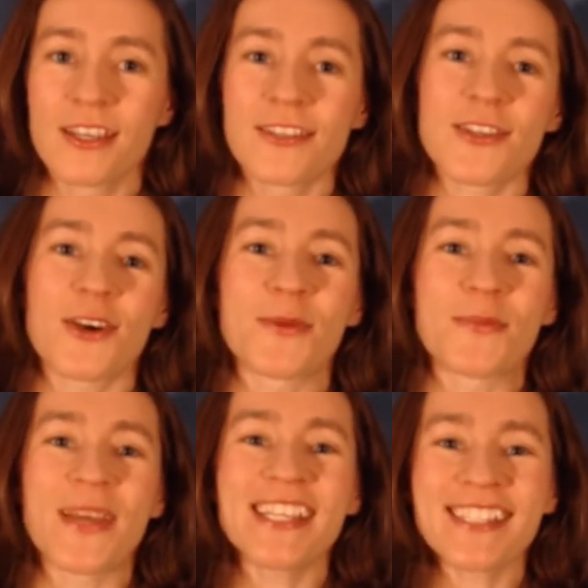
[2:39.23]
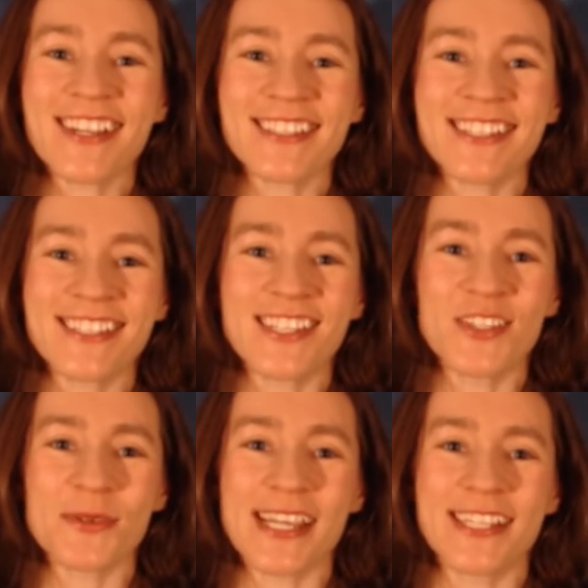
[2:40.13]
So, based on this
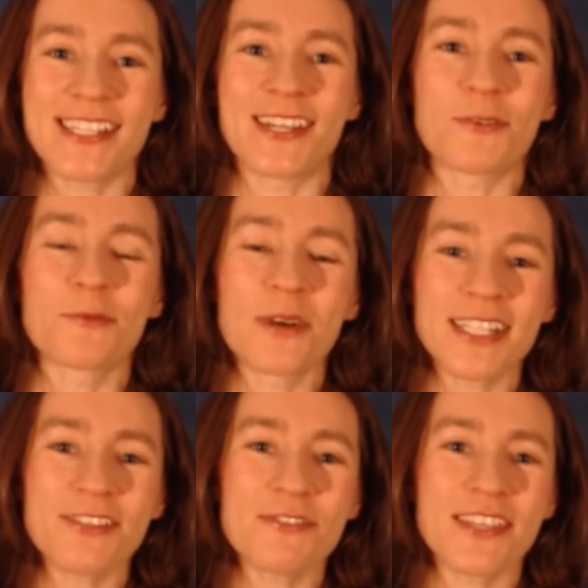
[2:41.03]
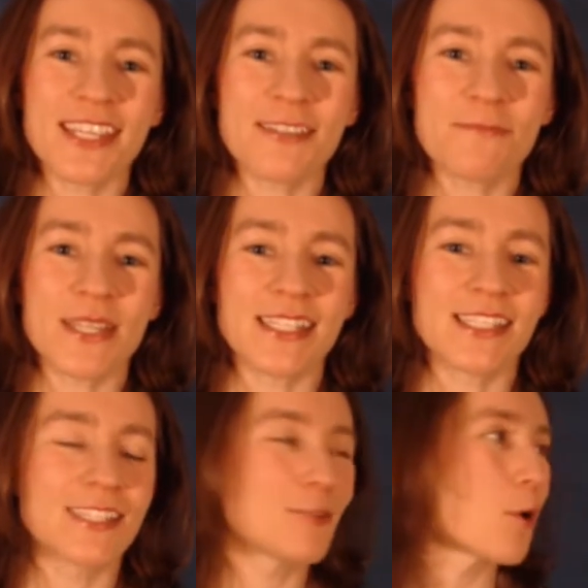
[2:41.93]
situation, what do you think it
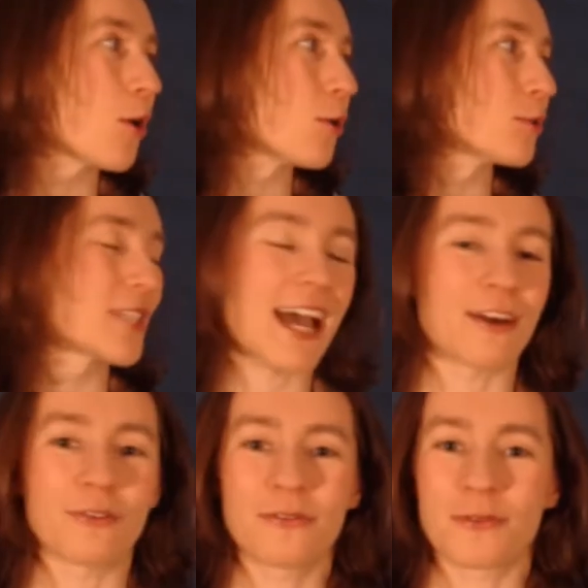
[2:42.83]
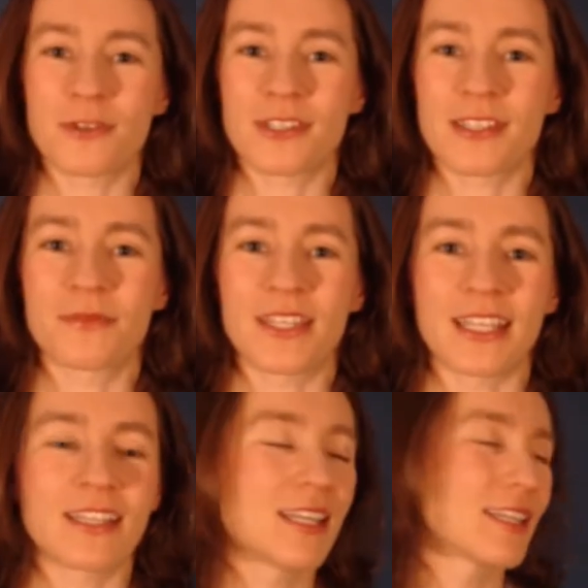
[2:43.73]
means to hold out for
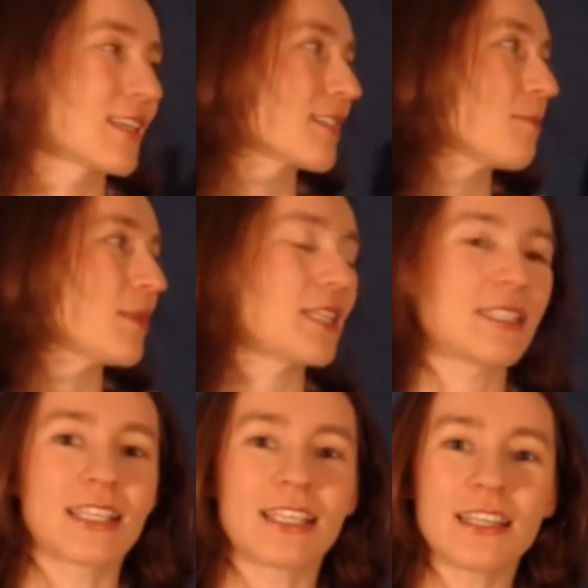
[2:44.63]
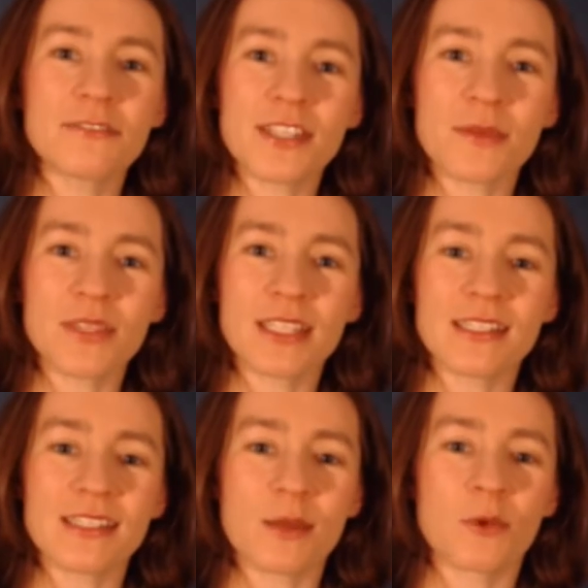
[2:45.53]
something? Does it mean to give something
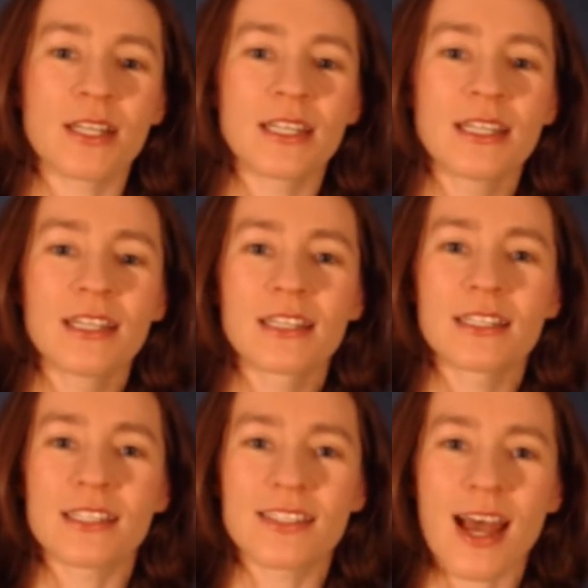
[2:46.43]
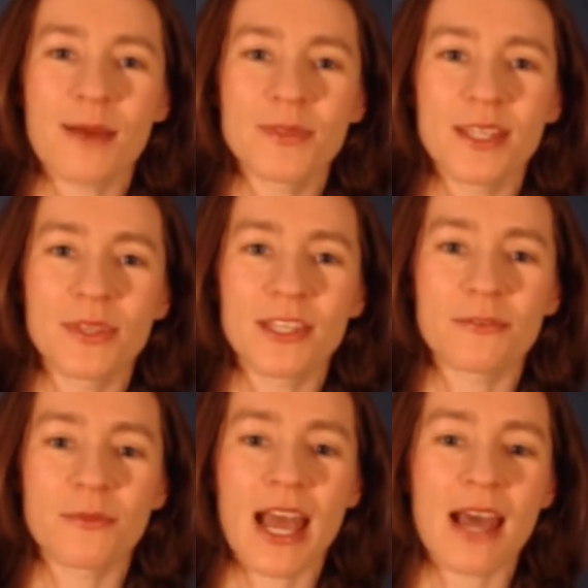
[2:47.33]
to someone, to stop something
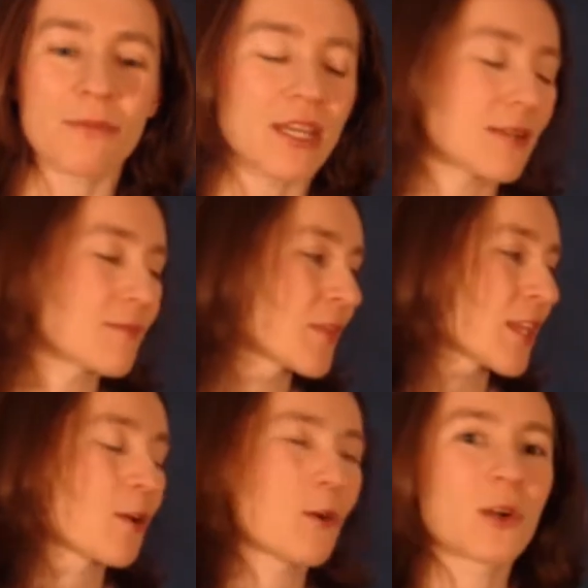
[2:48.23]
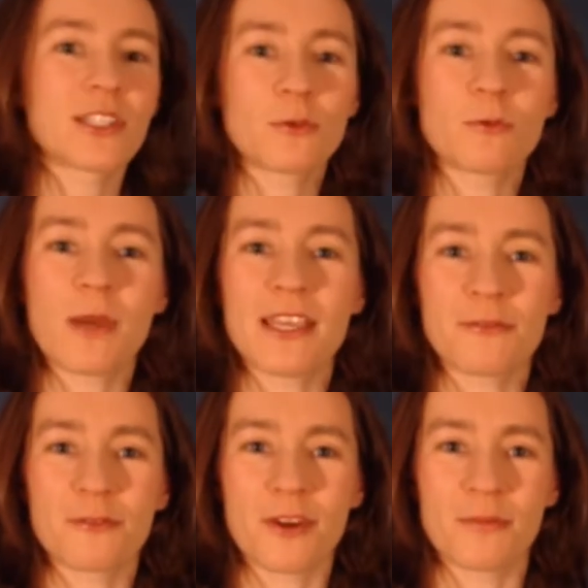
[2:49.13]
from happening, or to
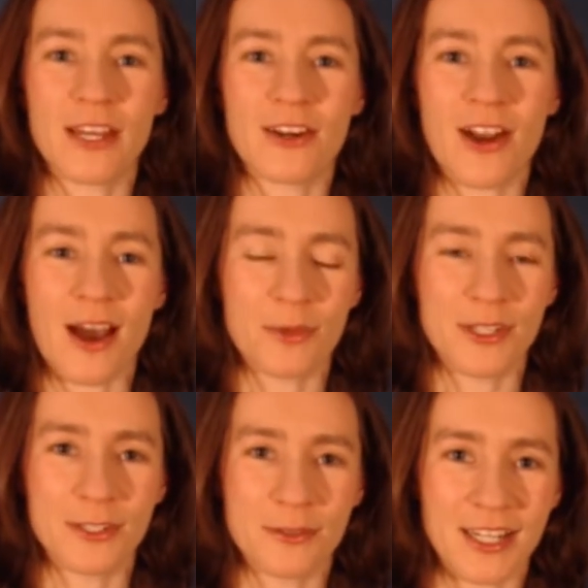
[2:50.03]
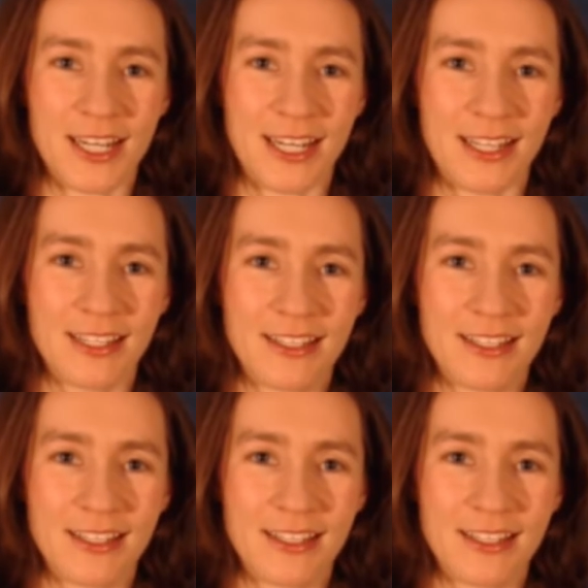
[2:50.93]
wait for a better opportunity?